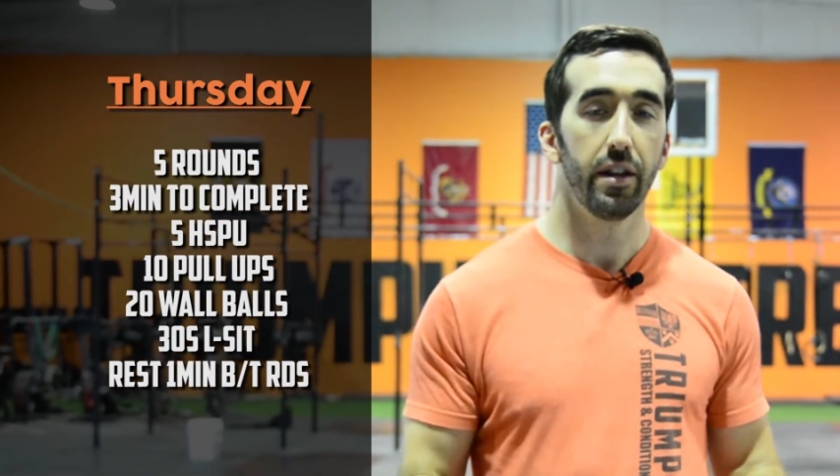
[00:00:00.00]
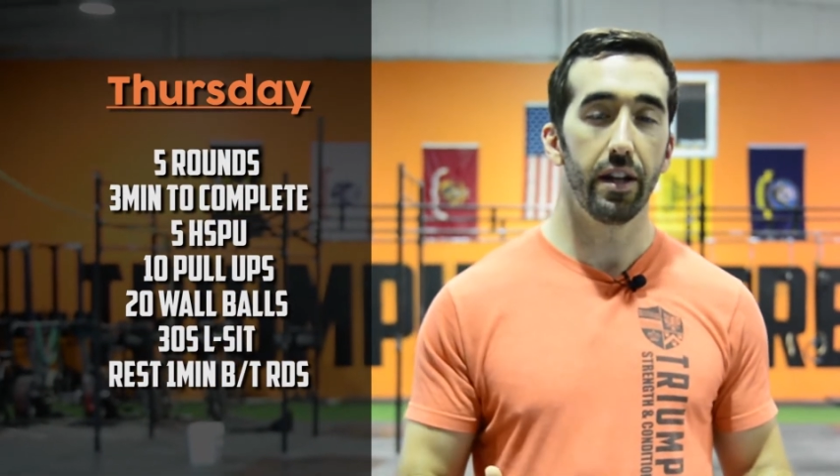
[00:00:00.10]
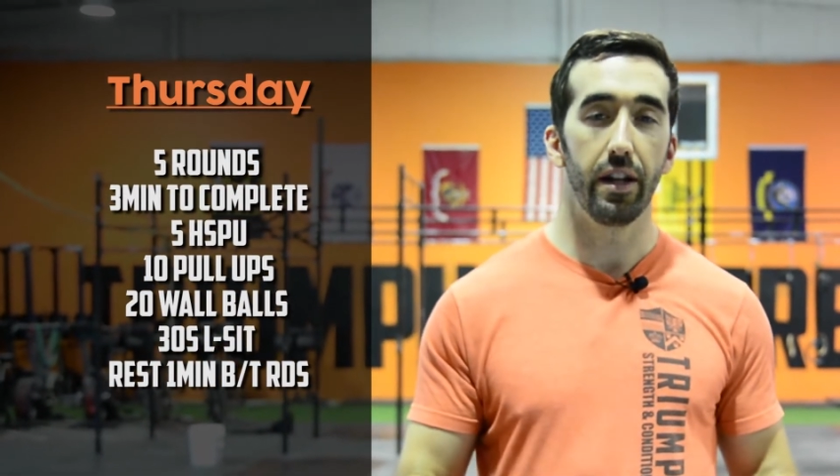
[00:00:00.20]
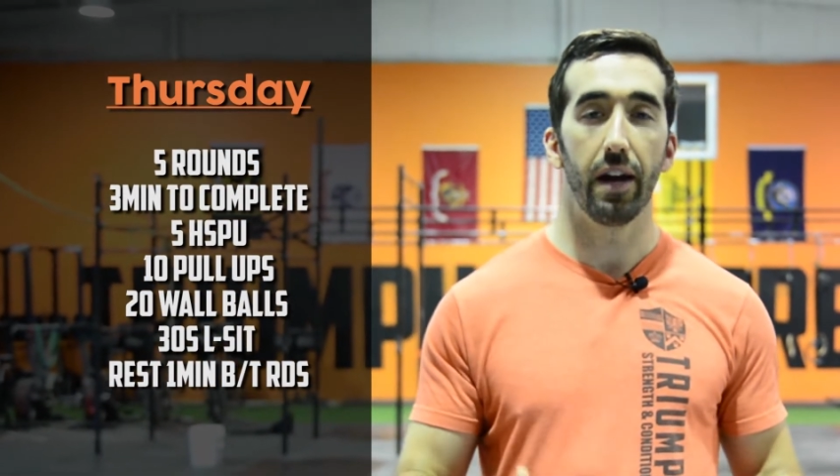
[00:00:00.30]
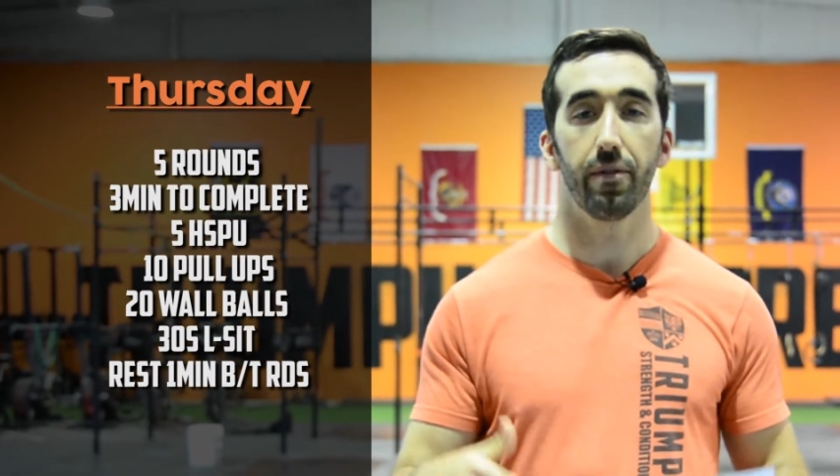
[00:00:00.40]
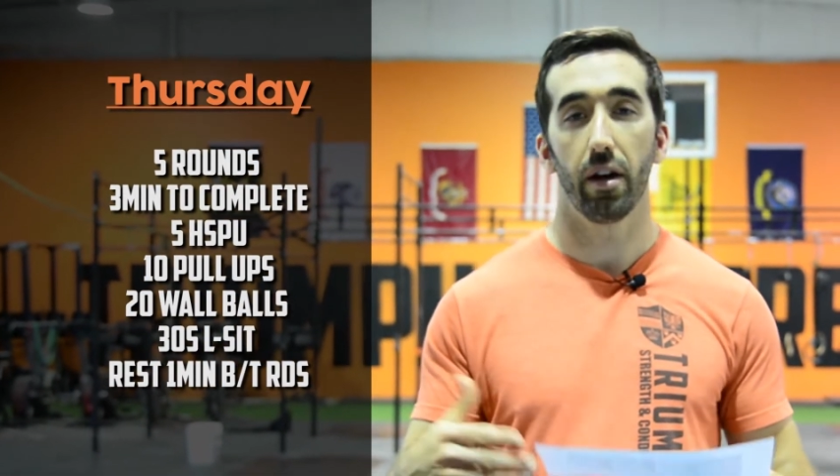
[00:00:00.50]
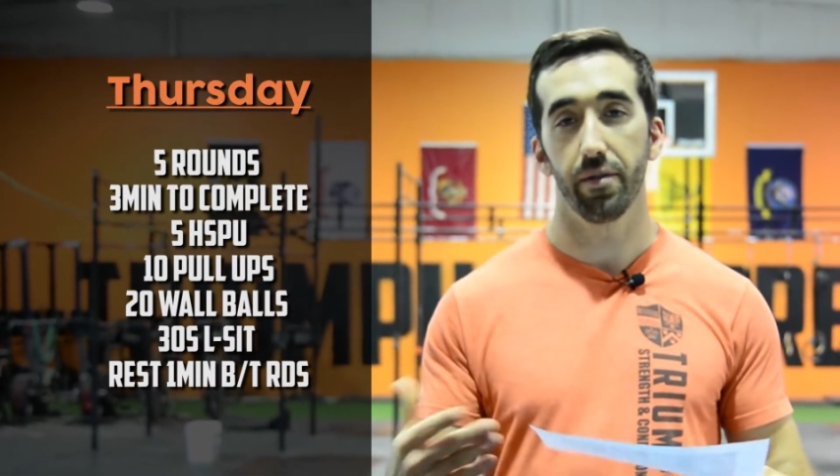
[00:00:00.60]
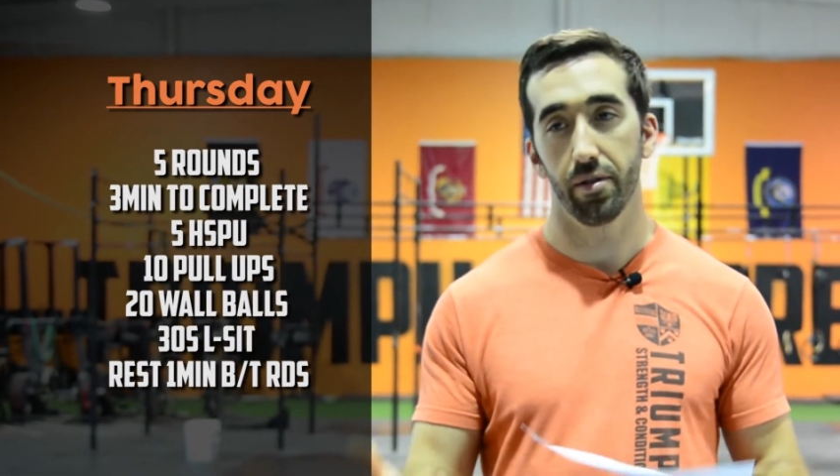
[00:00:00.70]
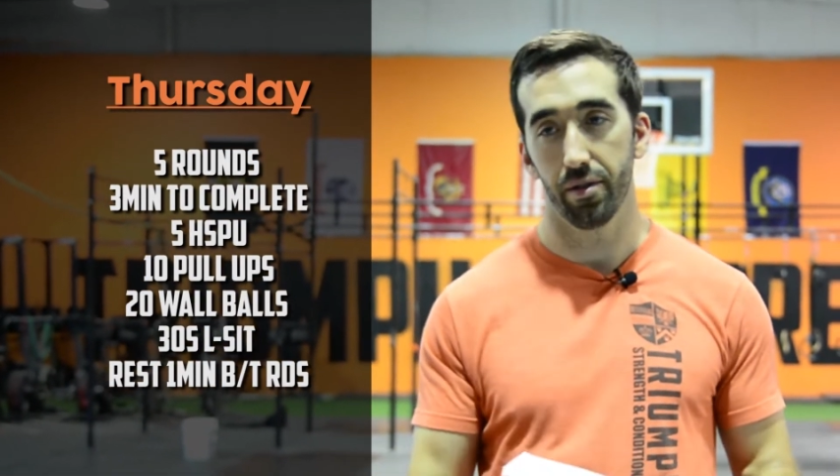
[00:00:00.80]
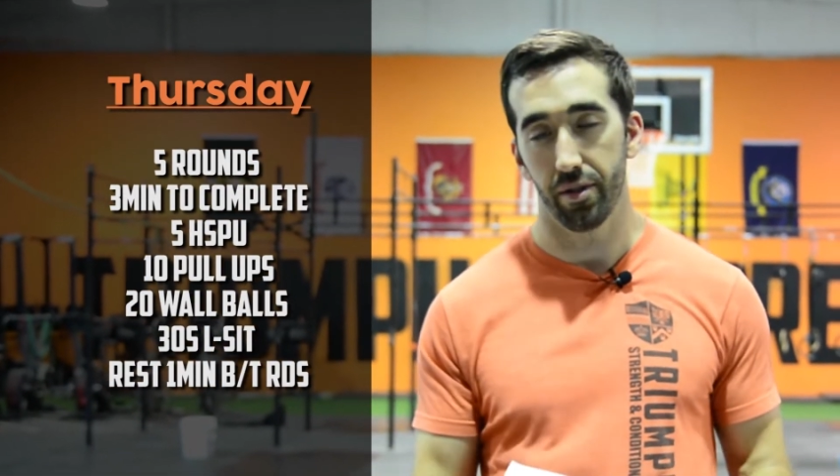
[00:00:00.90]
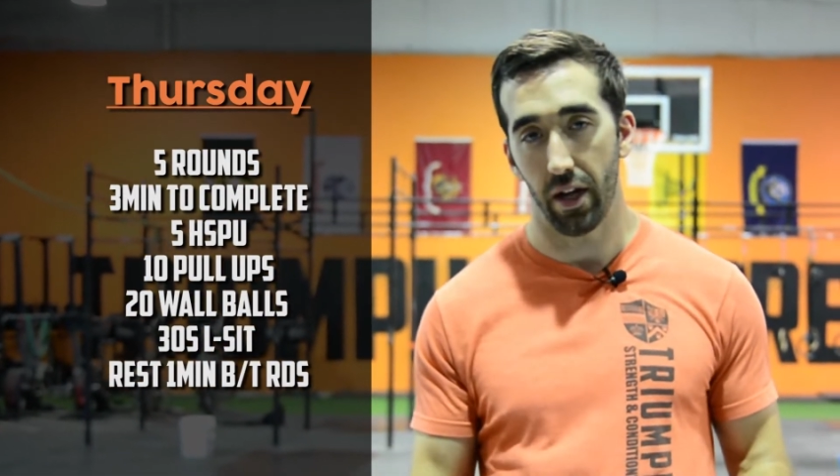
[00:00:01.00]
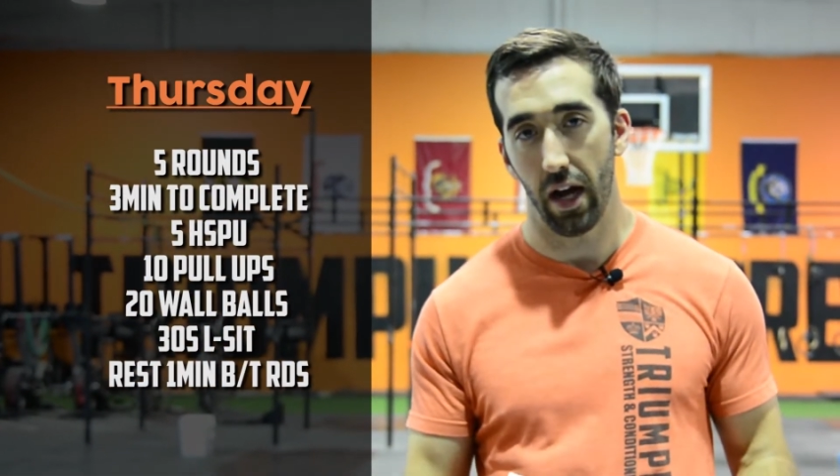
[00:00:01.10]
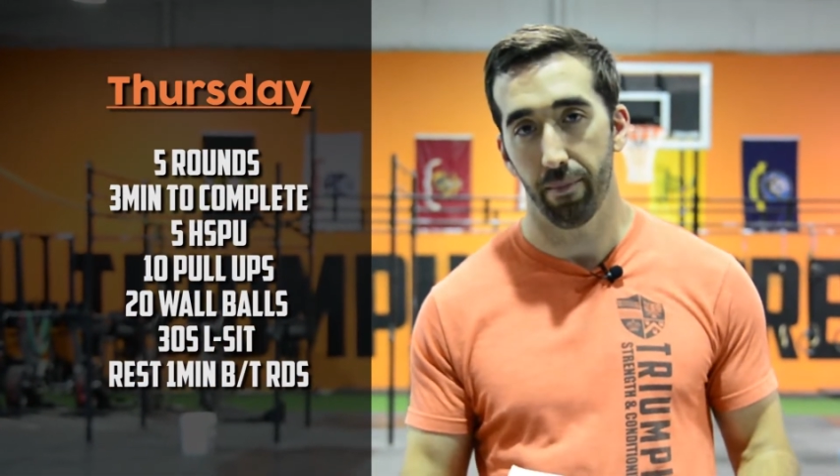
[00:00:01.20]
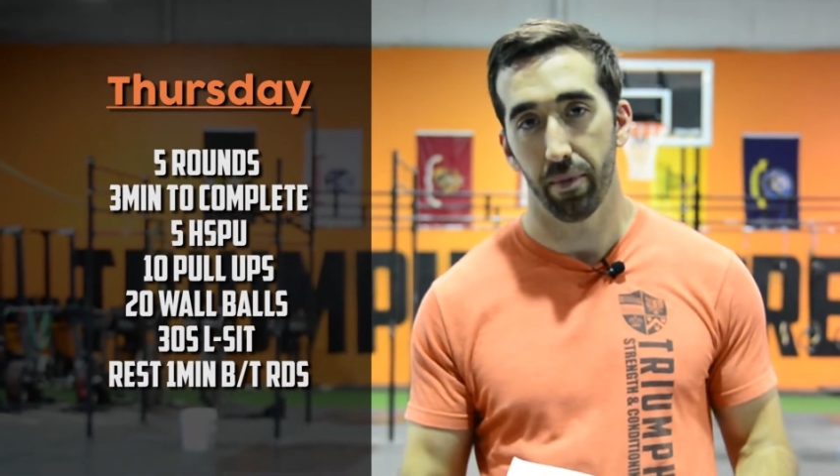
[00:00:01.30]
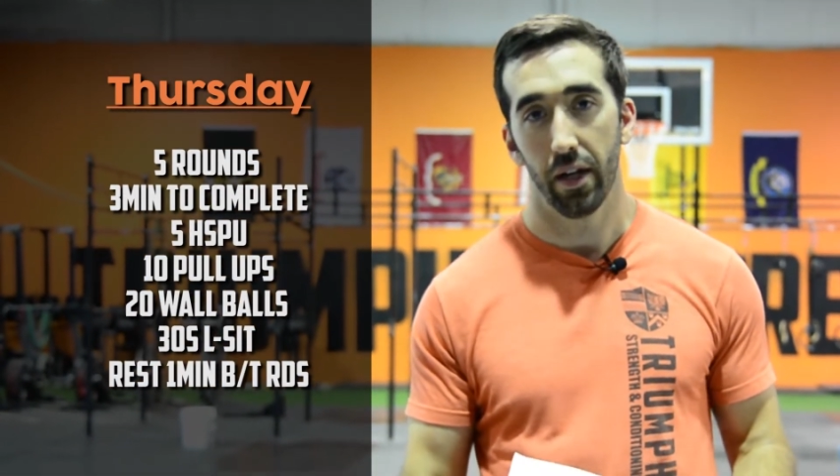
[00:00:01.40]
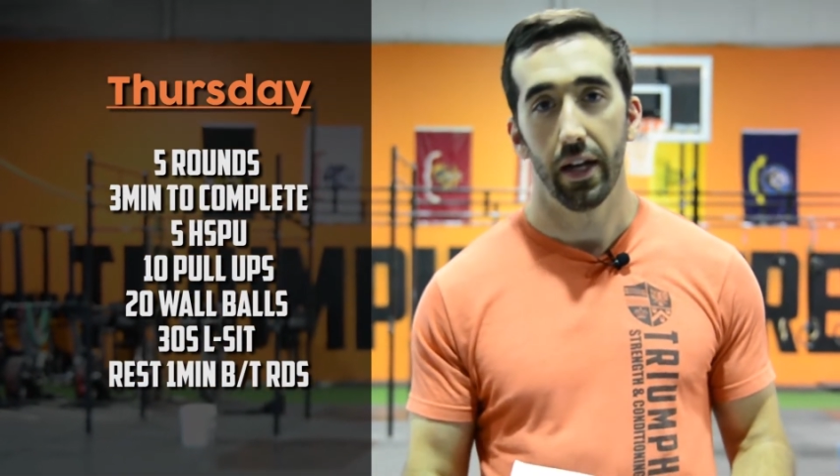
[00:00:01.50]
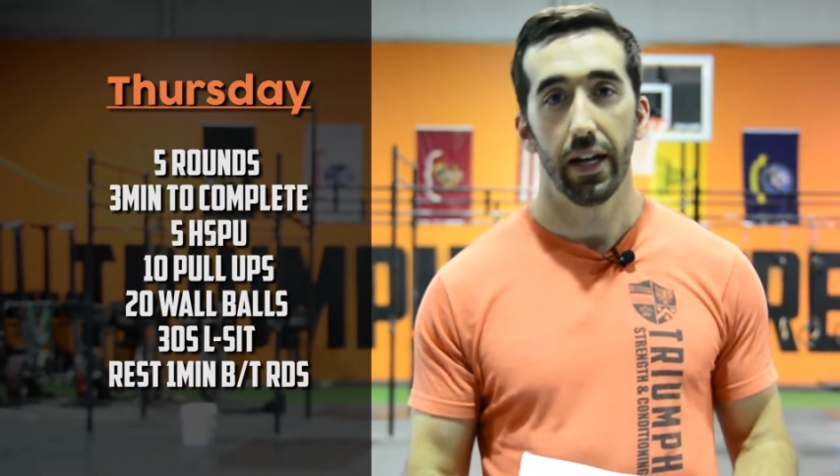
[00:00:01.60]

then you have to obviously stop